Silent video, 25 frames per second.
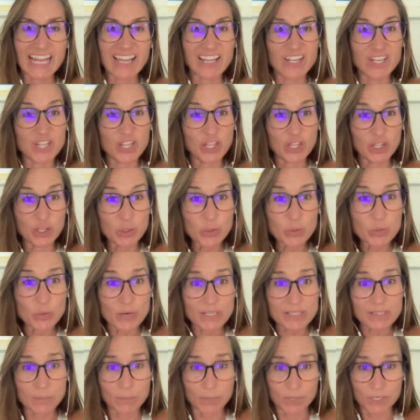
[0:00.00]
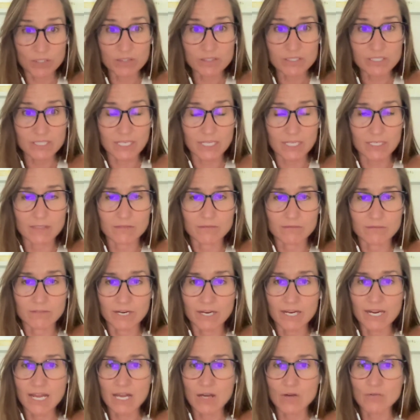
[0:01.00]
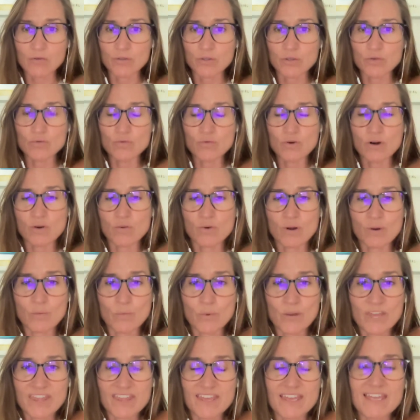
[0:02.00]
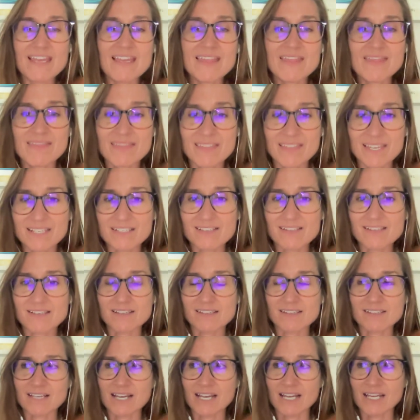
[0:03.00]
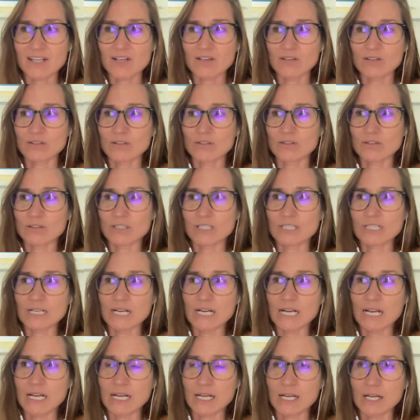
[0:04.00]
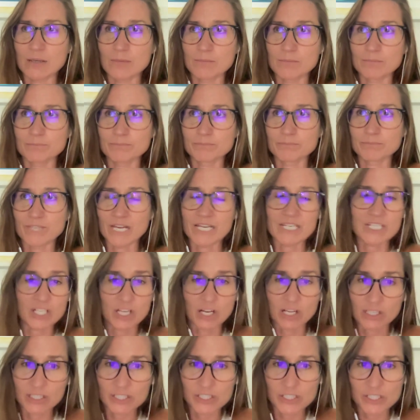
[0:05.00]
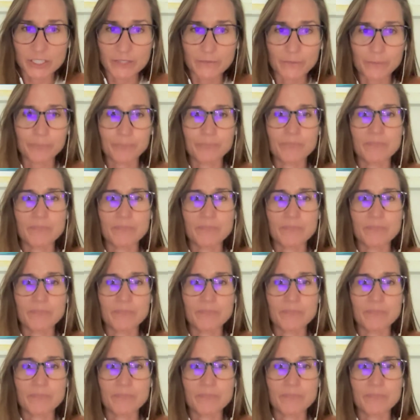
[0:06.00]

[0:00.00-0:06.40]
and you as a person, right? How you are within this societal um, ideology.